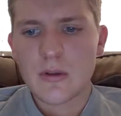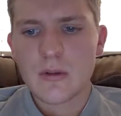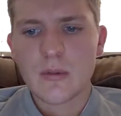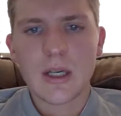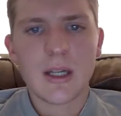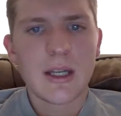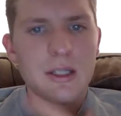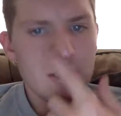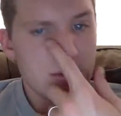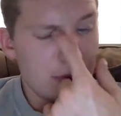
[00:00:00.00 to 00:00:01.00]
Well, I
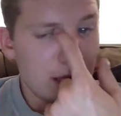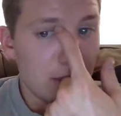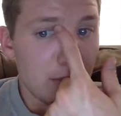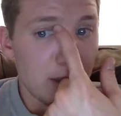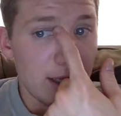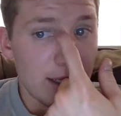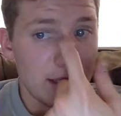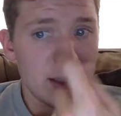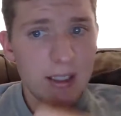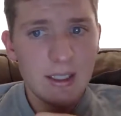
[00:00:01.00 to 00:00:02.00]
just made a
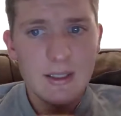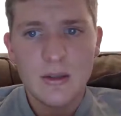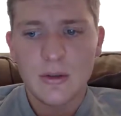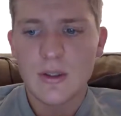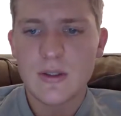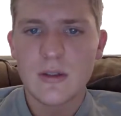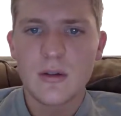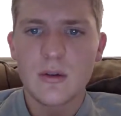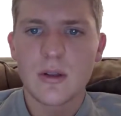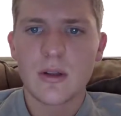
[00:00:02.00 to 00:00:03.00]
plot like it told us
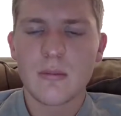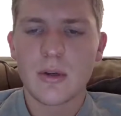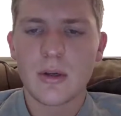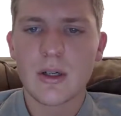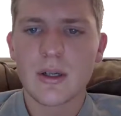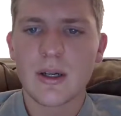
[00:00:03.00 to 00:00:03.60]
to in the book.